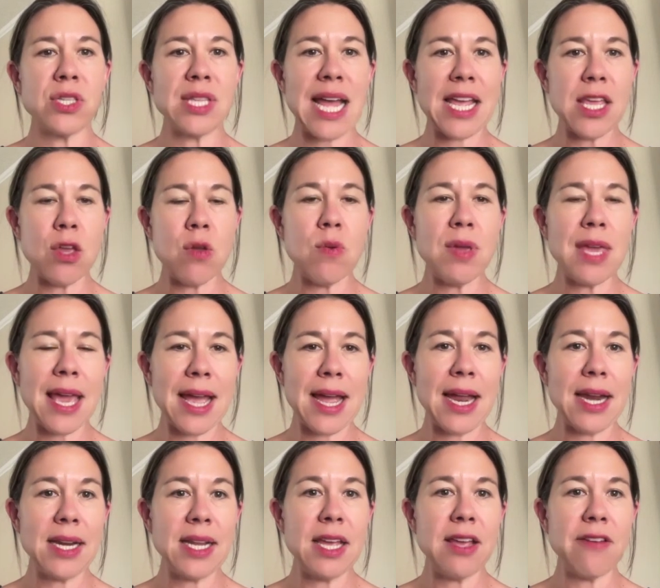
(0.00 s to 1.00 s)
that you
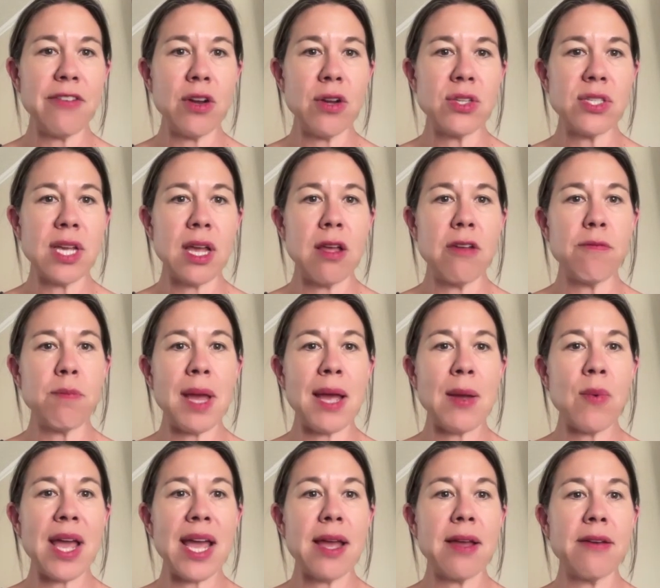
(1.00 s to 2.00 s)
can give yourself by
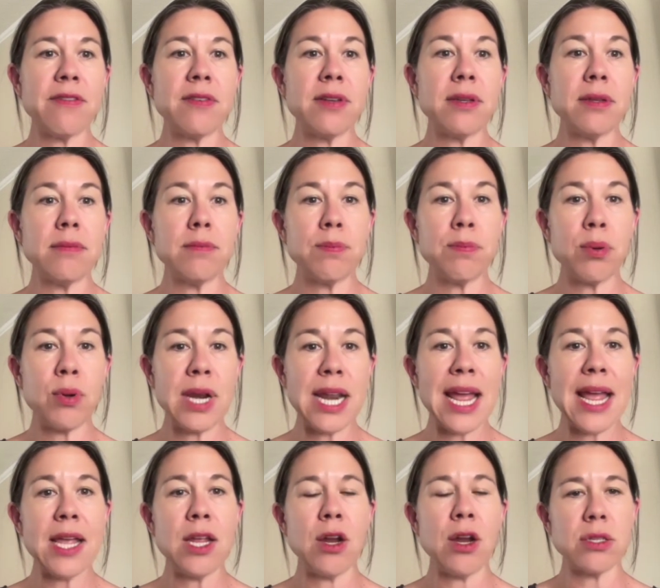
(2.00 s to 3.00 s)
way of
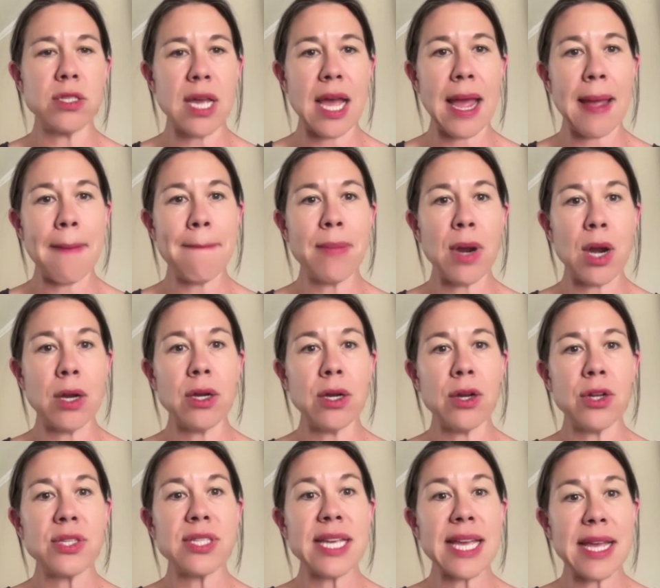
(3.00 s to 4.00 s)
putting your time
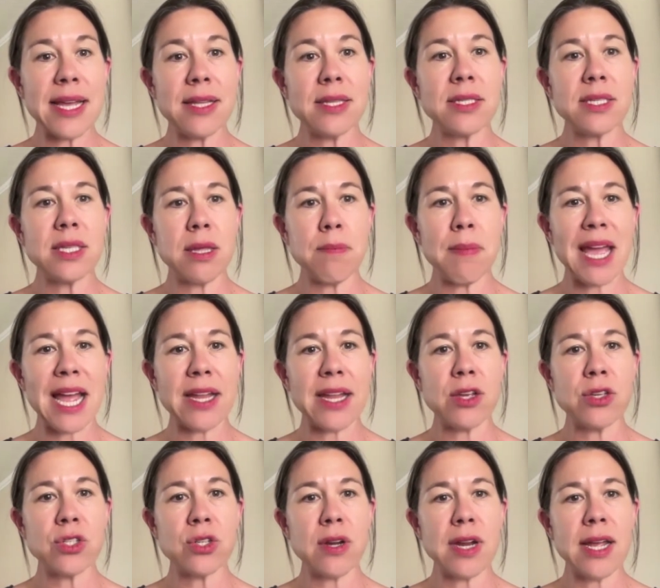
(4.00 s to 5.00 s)
markers into the
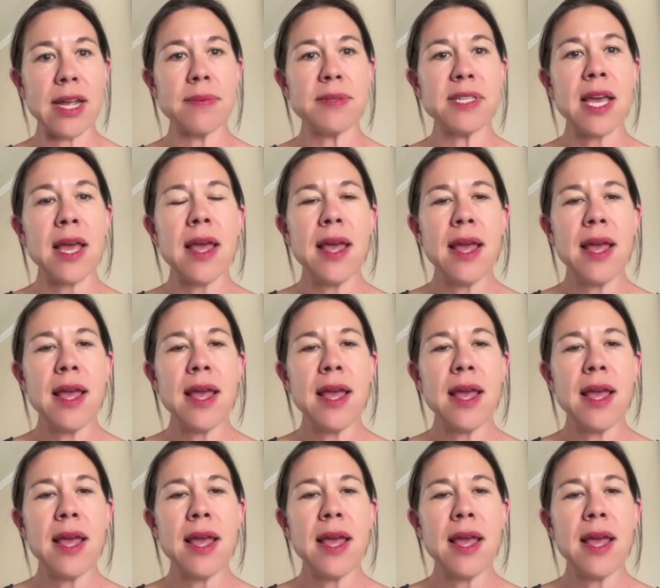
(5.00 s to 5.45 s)
manuscript.